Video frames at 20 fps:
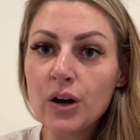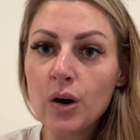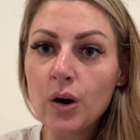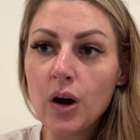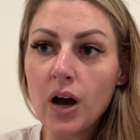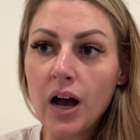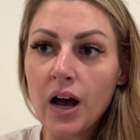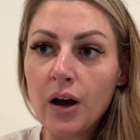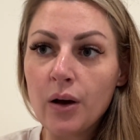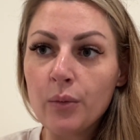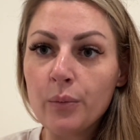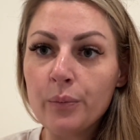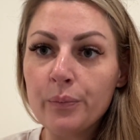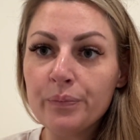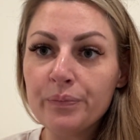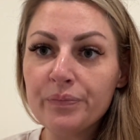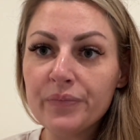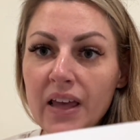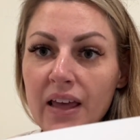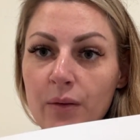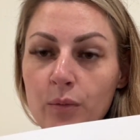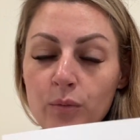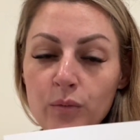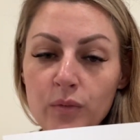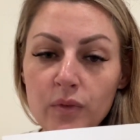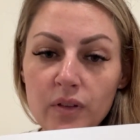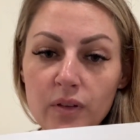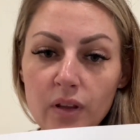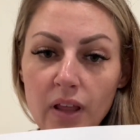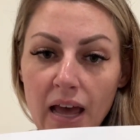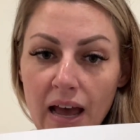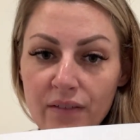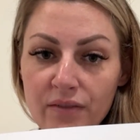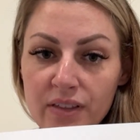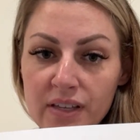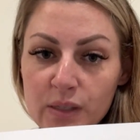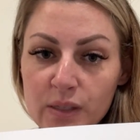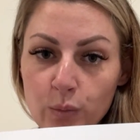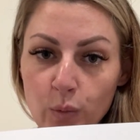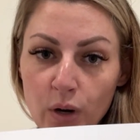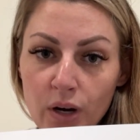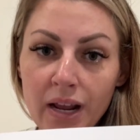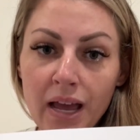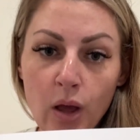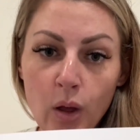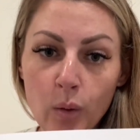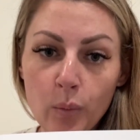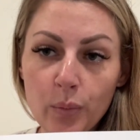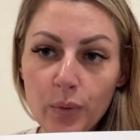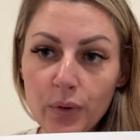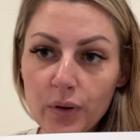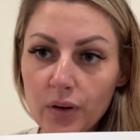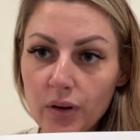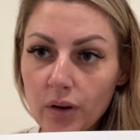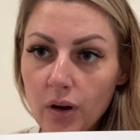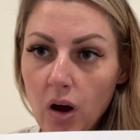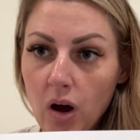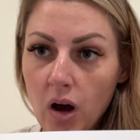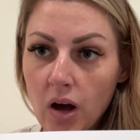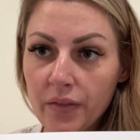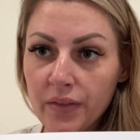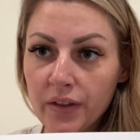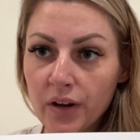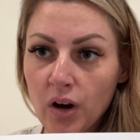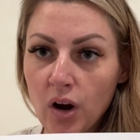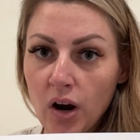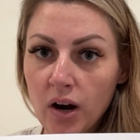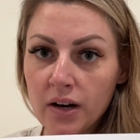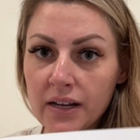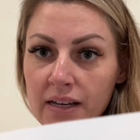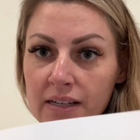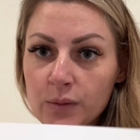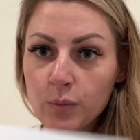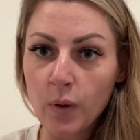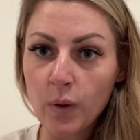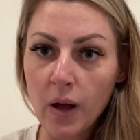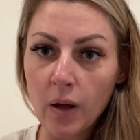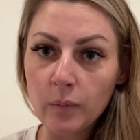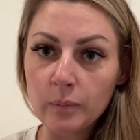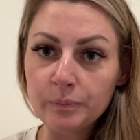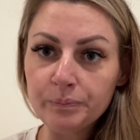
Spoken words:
and have this word help on the card as well.